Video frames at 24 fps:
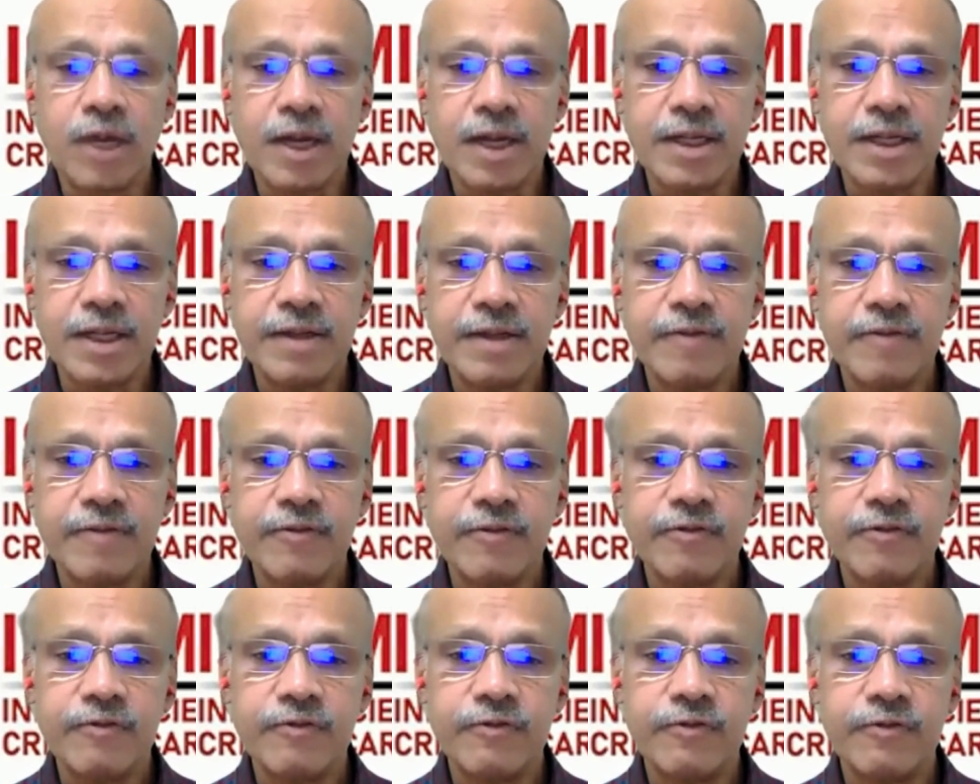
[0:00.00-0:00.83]
are the
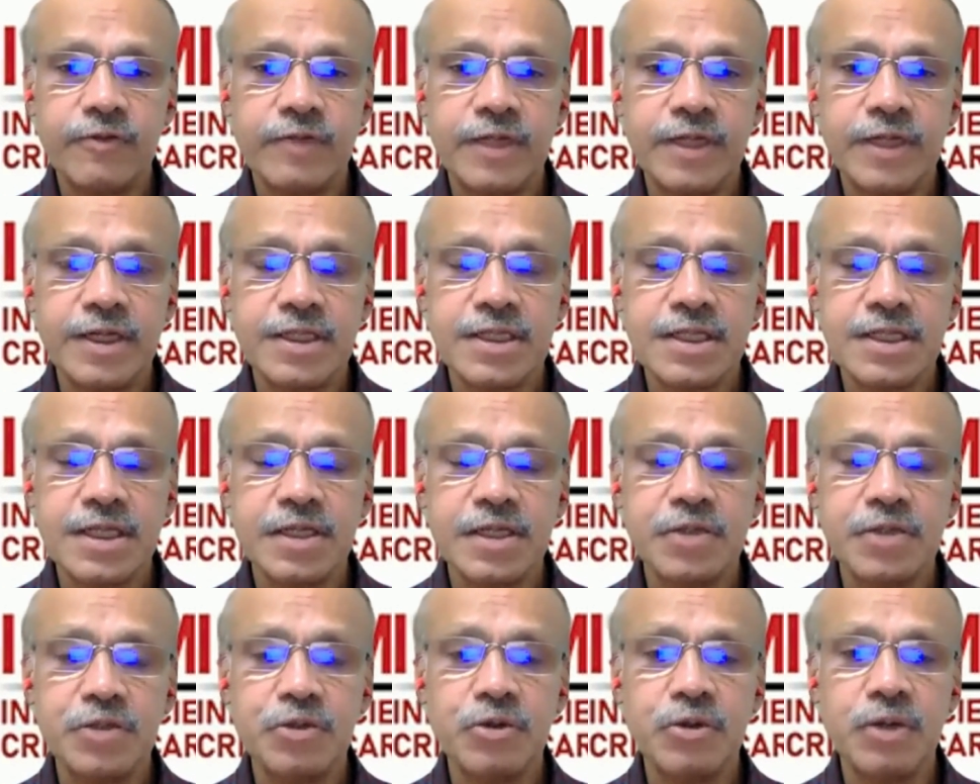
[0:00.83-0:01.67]
things
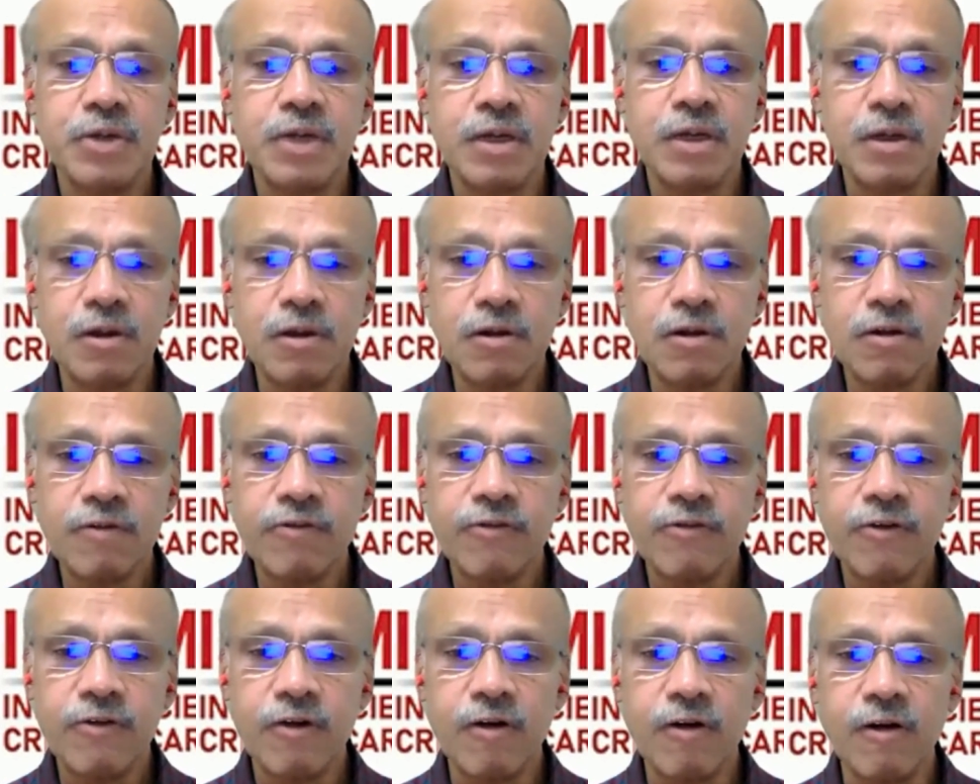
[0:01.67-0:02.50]
that you
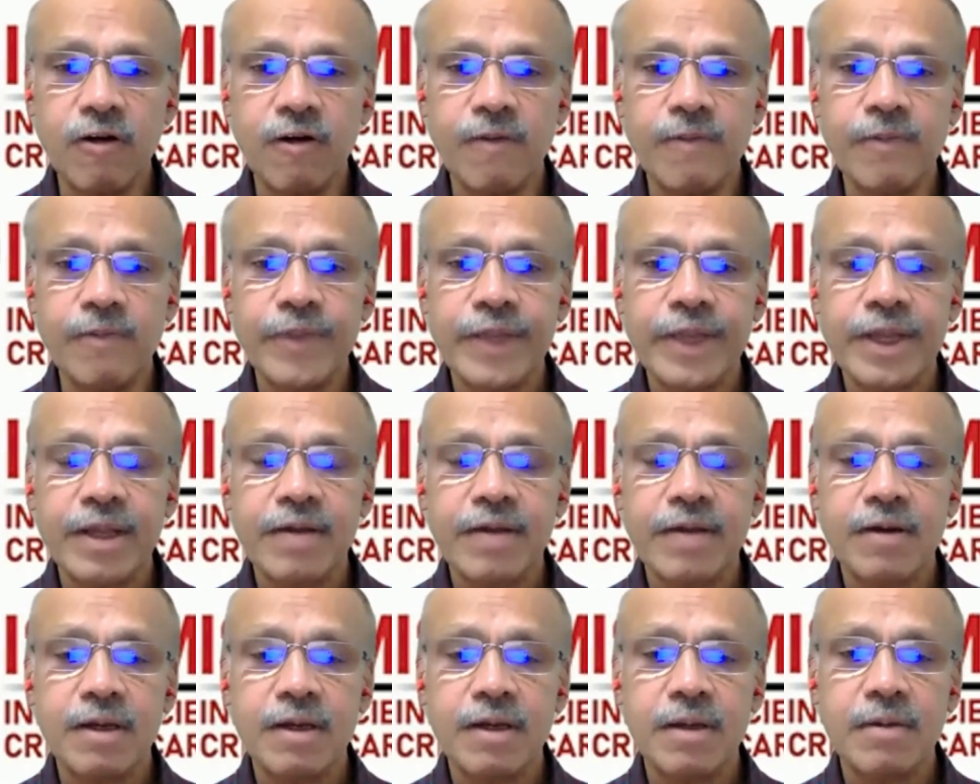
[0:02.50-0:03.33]
look for
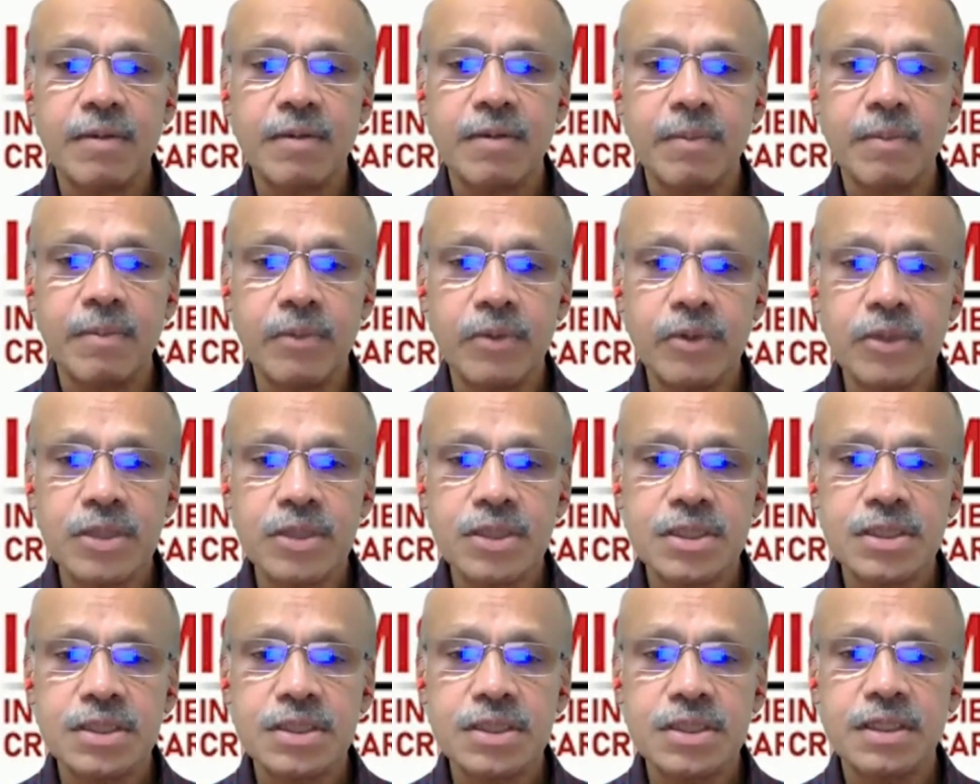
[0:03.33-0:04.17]

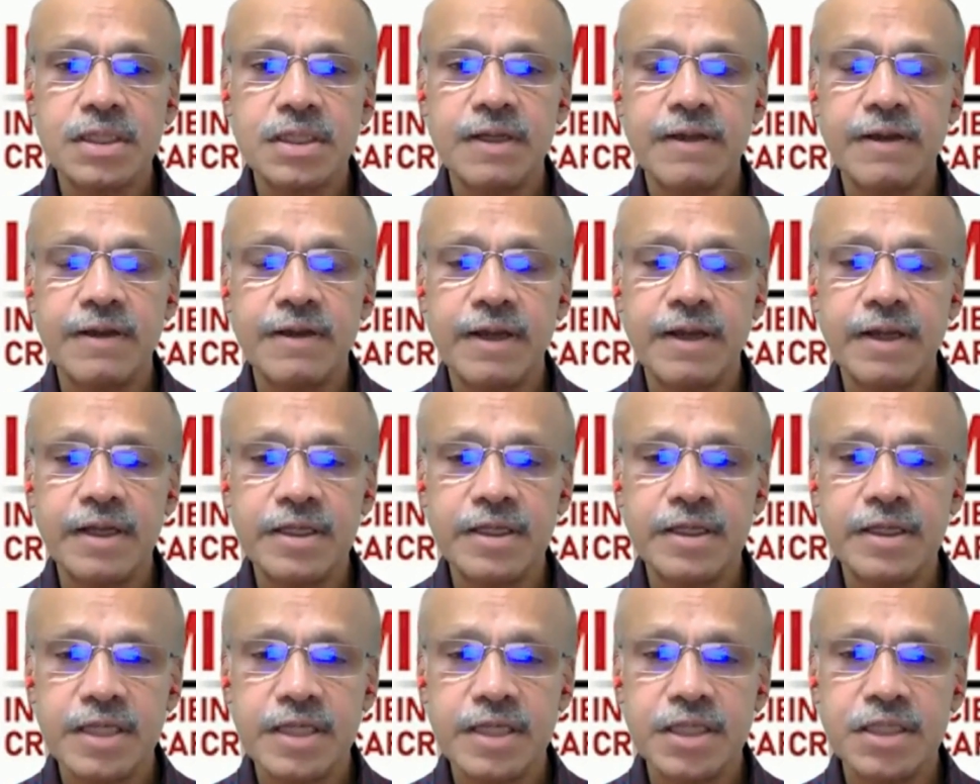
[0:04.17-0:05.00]
most
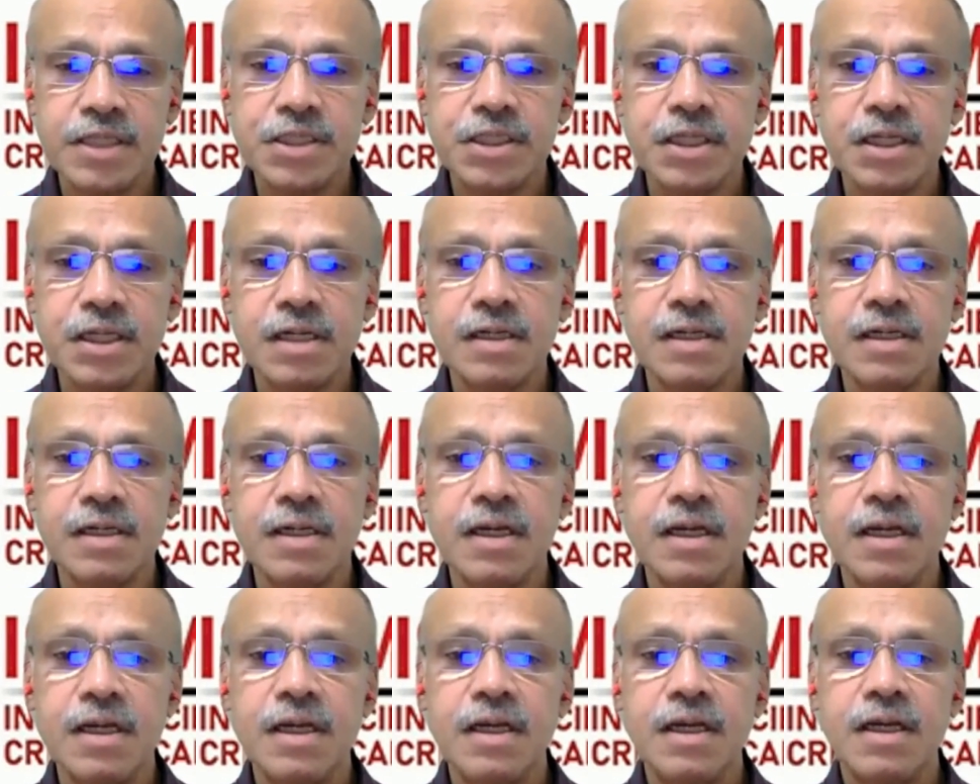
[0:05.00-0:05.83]
essential
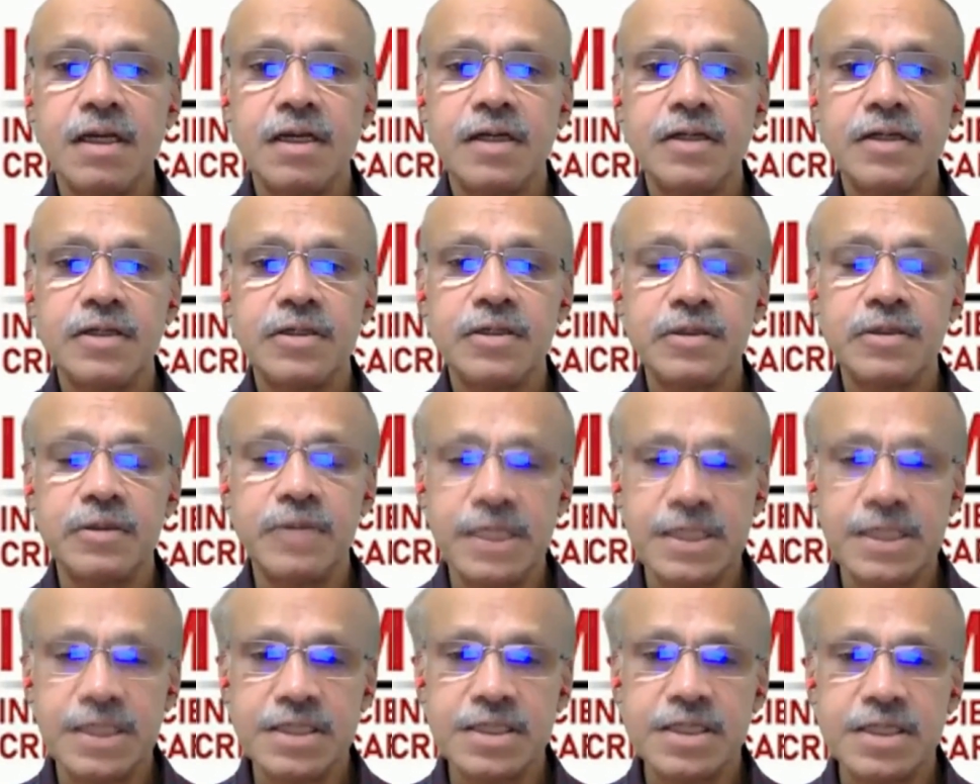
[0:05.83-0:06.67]

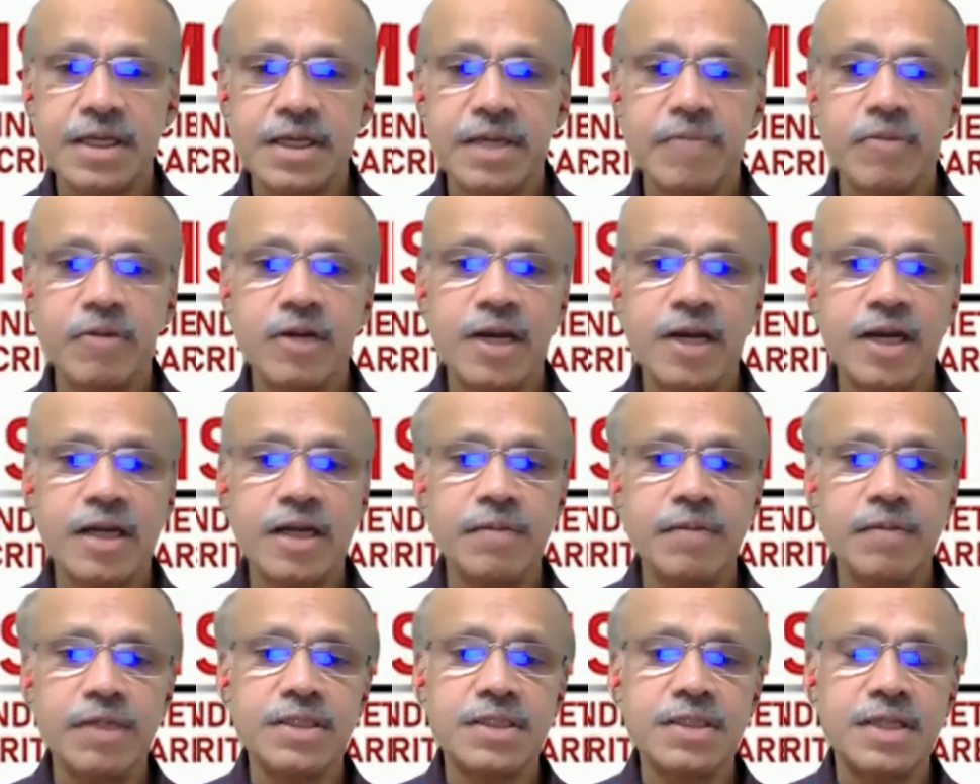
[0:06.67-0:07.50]
to assess the
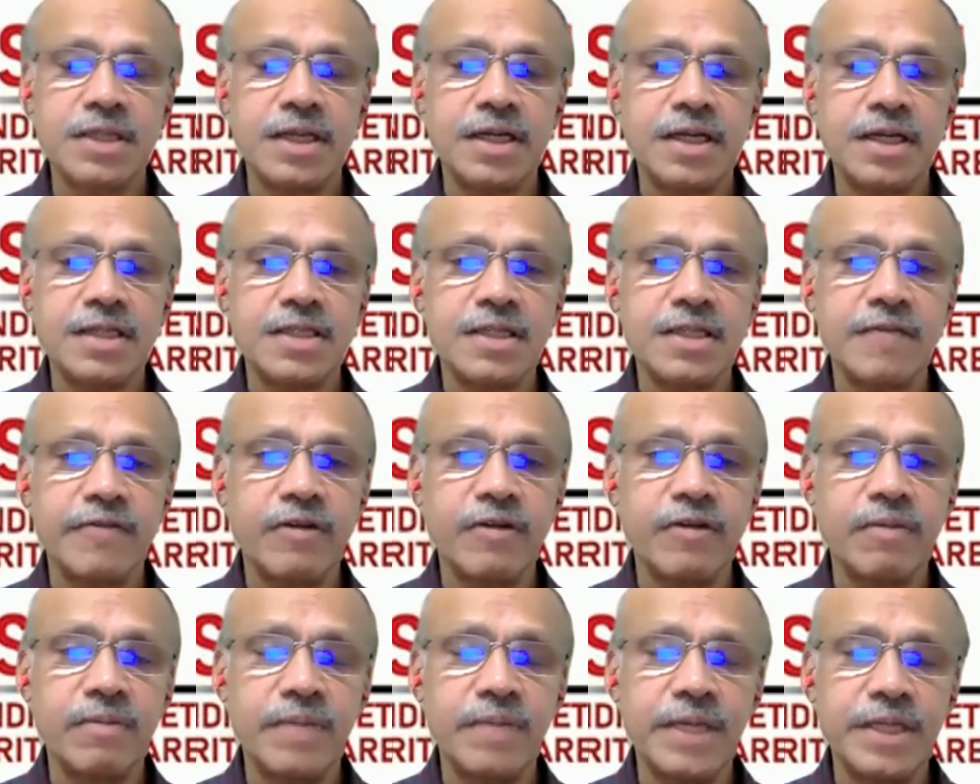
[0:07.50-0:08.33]
hemodynamic status
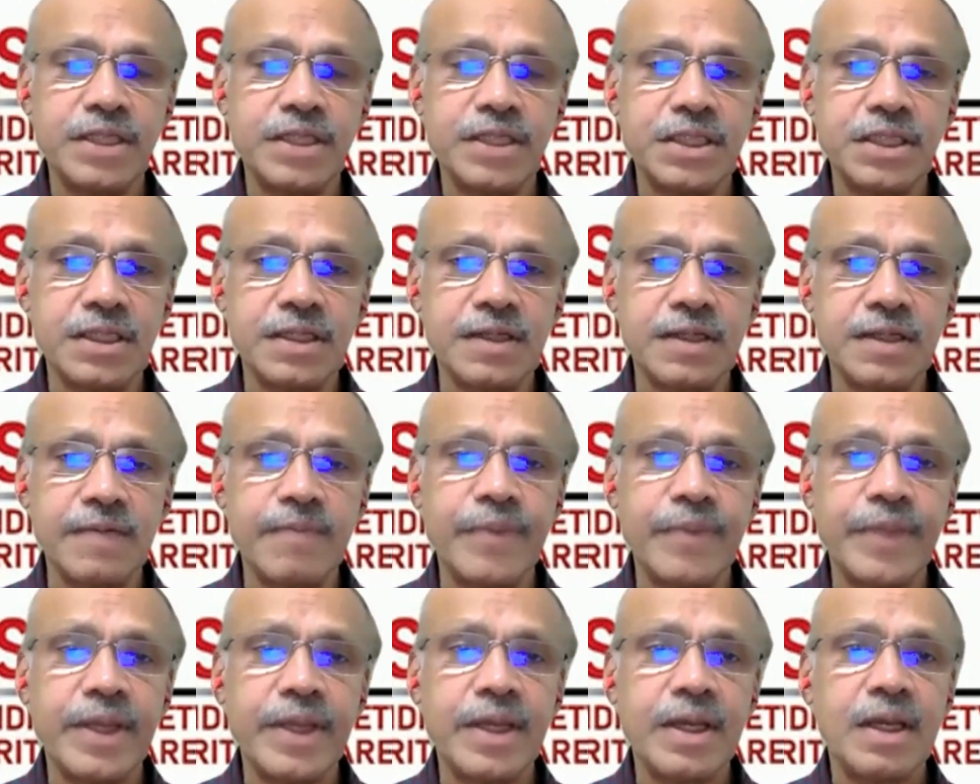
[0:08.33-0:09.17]
of your patient,
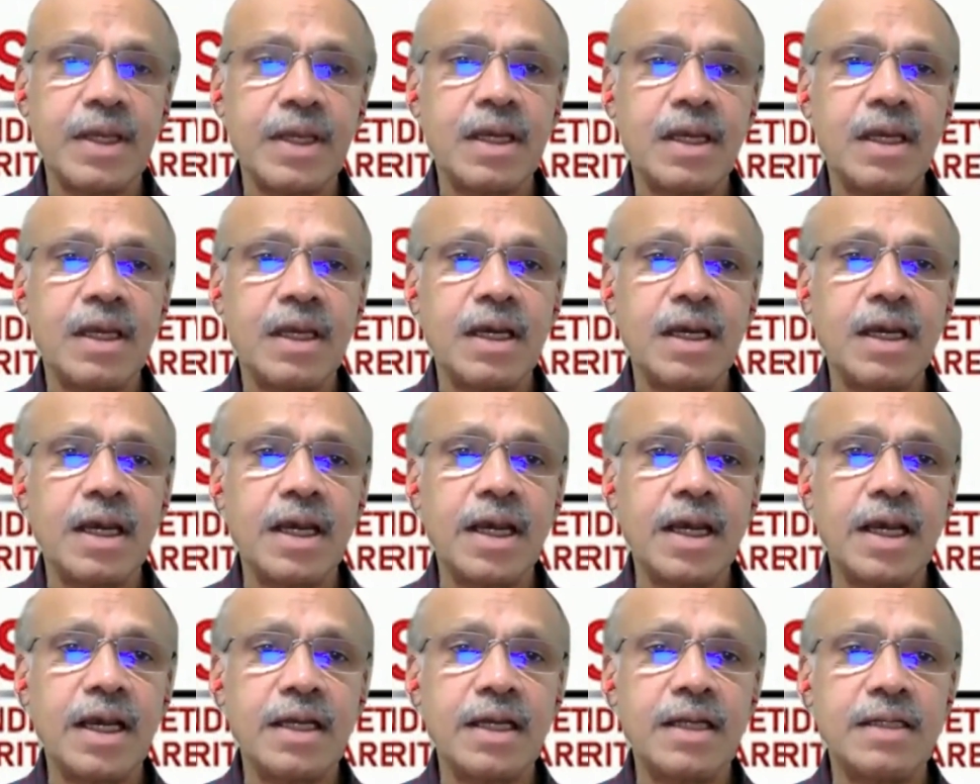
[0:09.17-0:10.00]

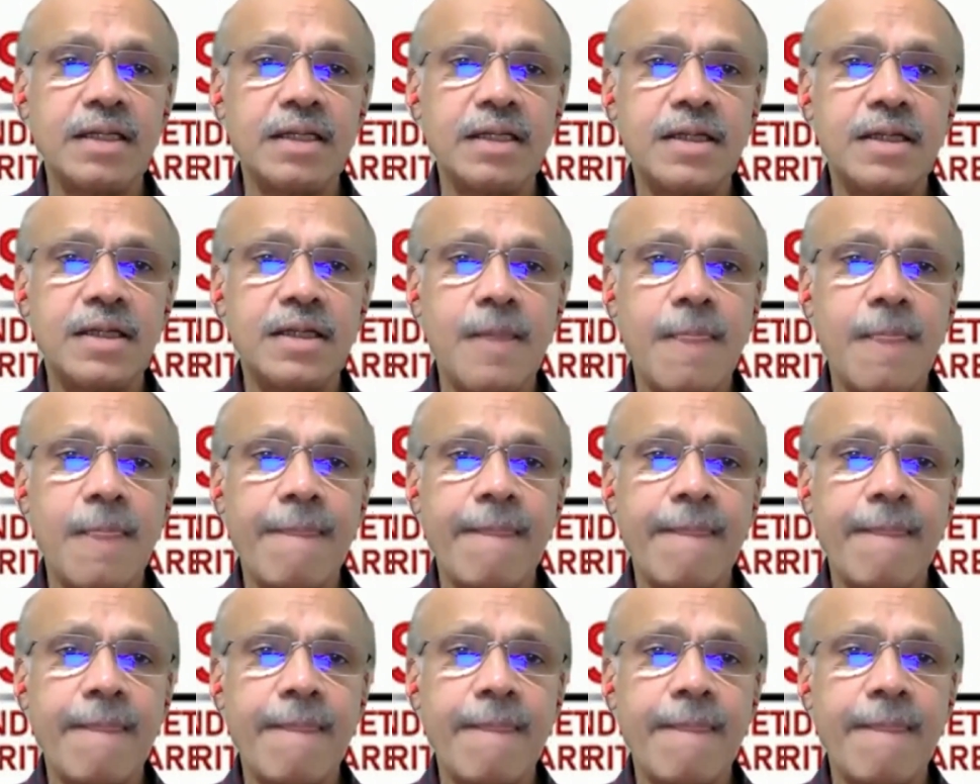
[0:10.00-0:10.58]
and